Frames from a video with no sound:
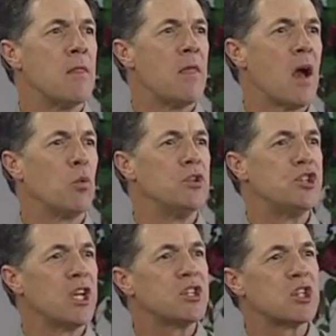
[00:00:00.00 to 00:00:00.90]
that when
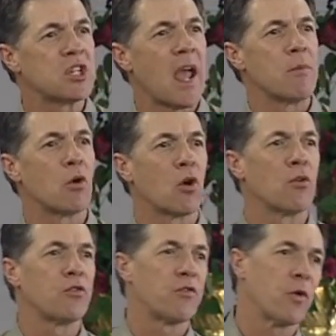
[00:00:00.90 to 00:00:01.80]
Jesus came to
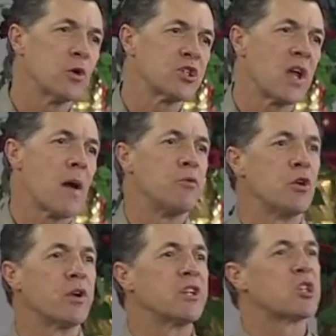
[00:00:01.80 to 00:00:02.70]
earth the first time
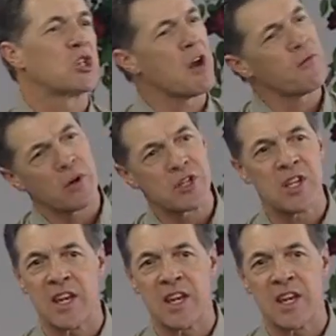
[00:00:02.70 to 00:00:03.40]
during his sufferings,